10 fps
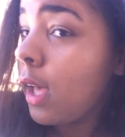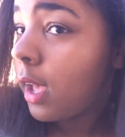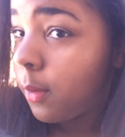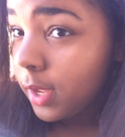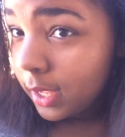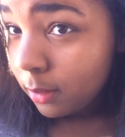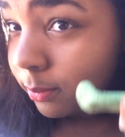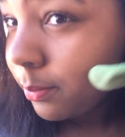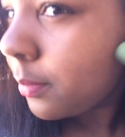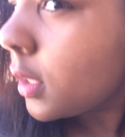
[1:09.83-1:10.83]
I got ready.
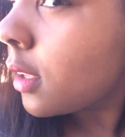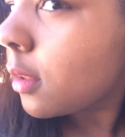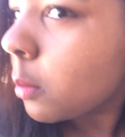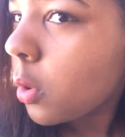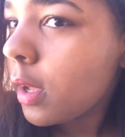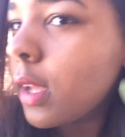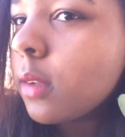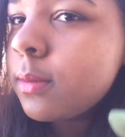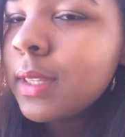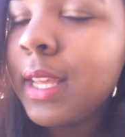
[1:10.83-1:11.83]
I'm
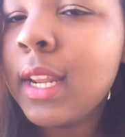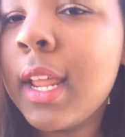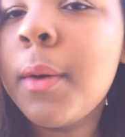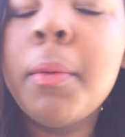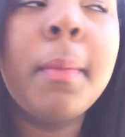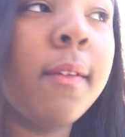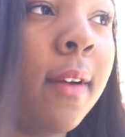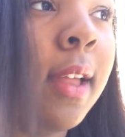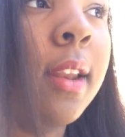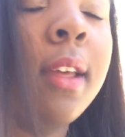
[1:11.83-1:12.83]
going to In-N-Out with my
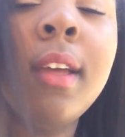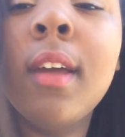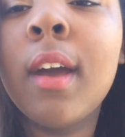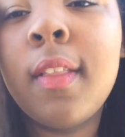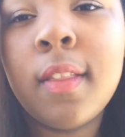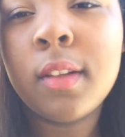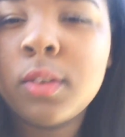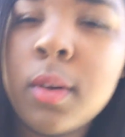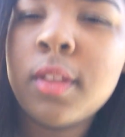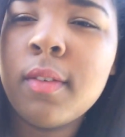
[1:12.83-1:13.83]
friend and like
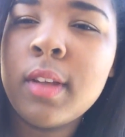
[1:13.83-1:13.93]
two other